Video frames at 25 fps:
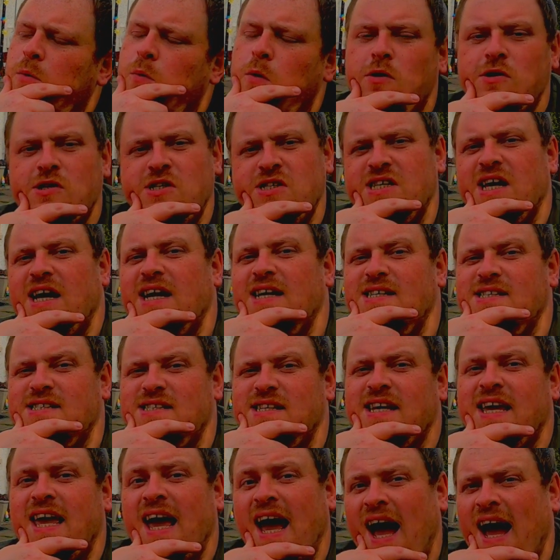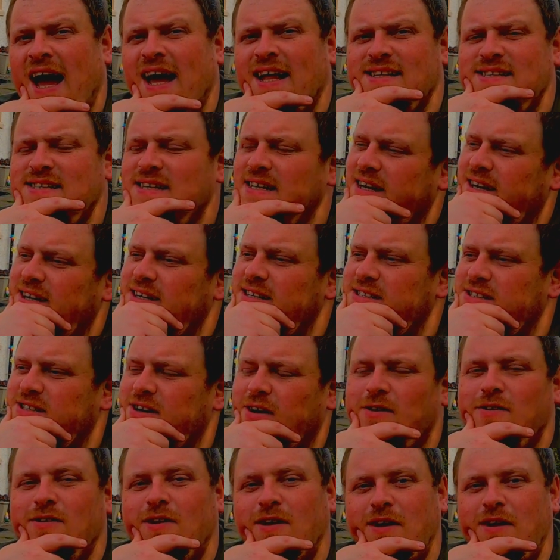what size the cat
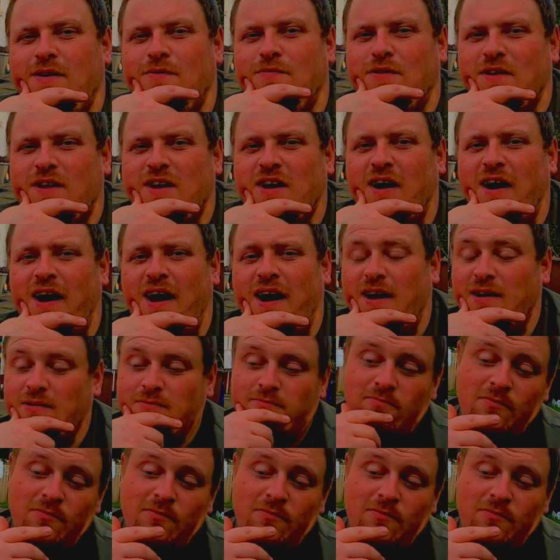is underneath the car.